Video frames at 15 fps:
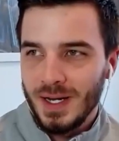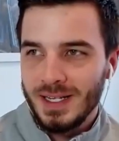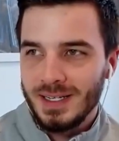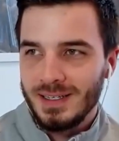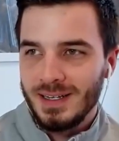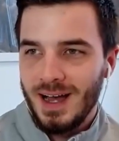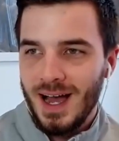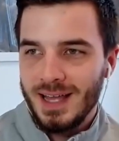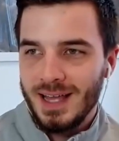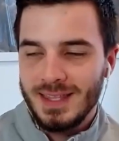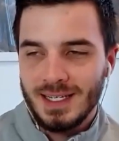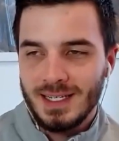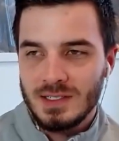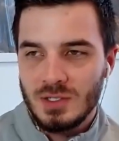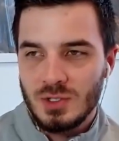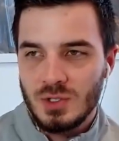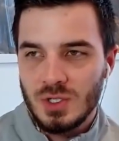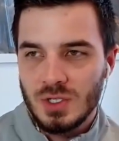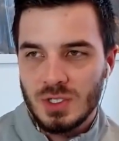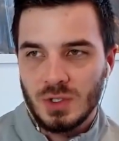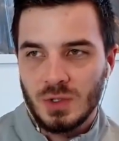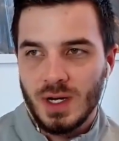But I think it's
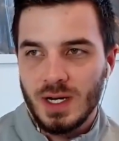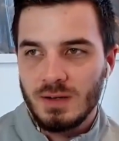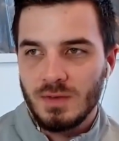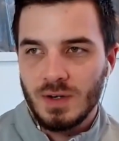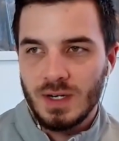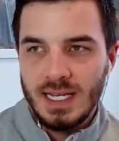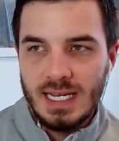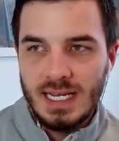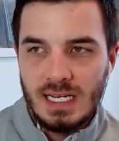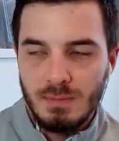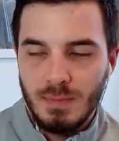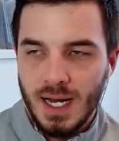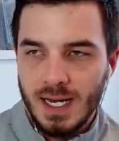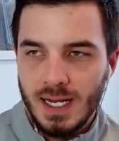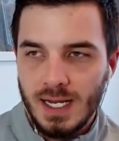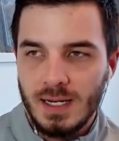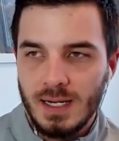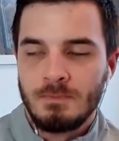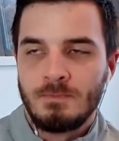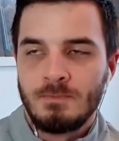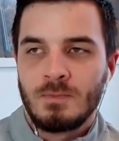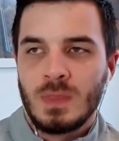just great for anybody.